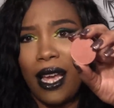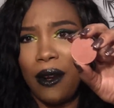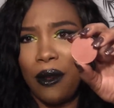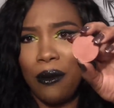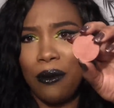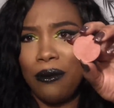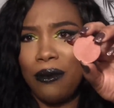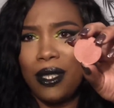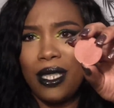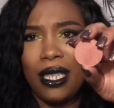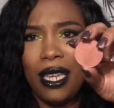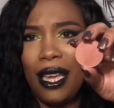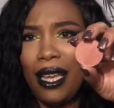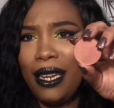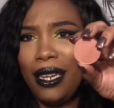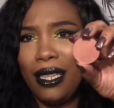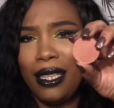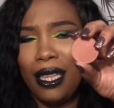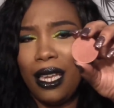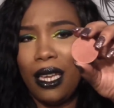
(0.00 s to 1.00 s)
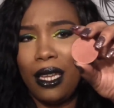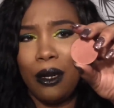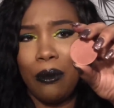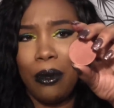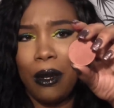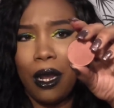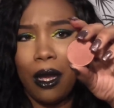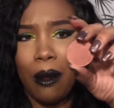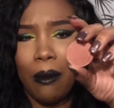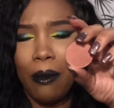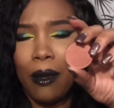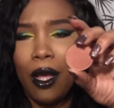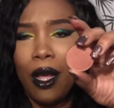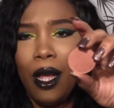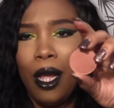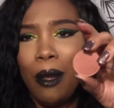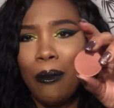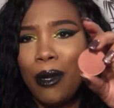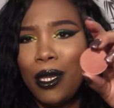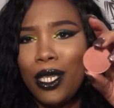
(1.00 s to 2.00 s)
I don't see anything in the plum,
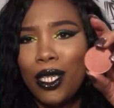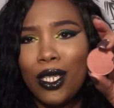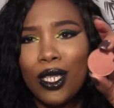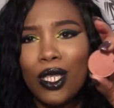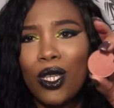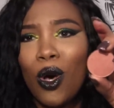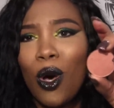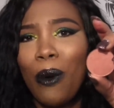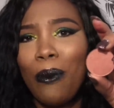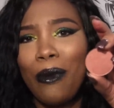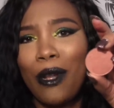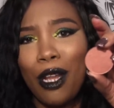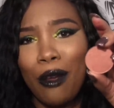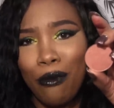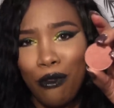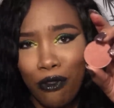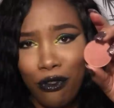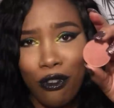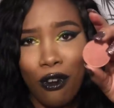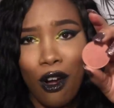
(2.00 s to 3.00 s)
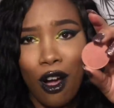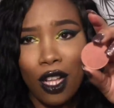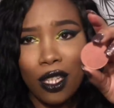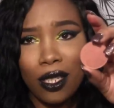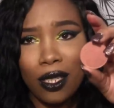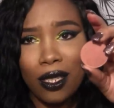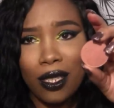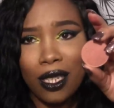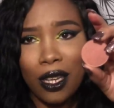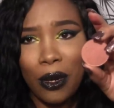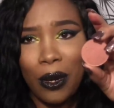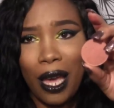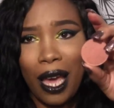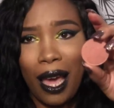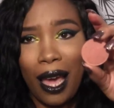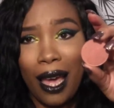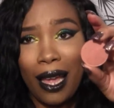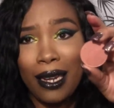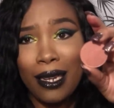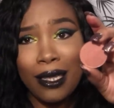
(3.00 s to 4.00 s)
but this is called Plum Frost,
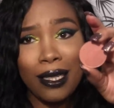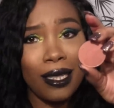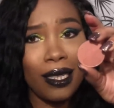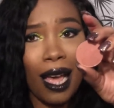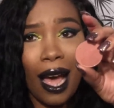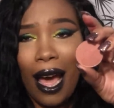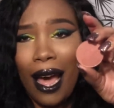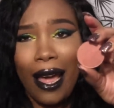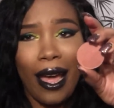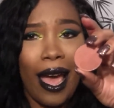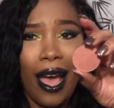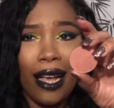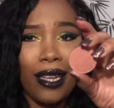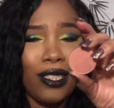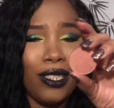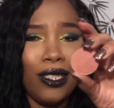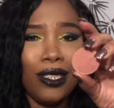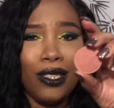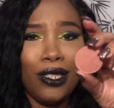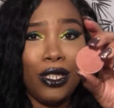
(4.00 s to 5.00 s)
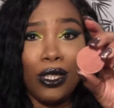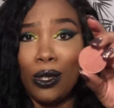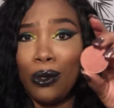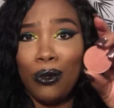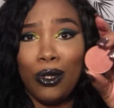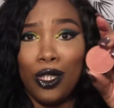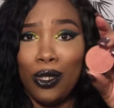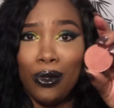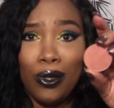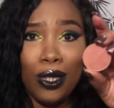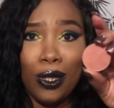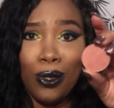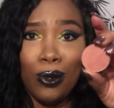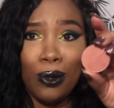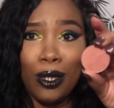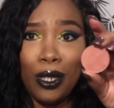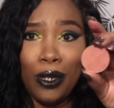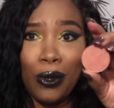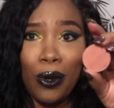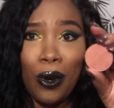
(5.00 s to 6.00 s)
okay? And this, I actually don't use
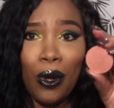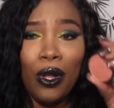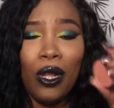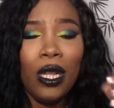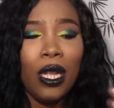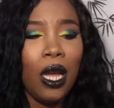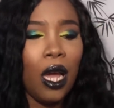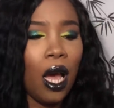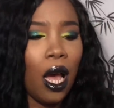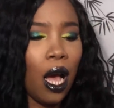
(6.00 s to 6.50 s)
this one at all.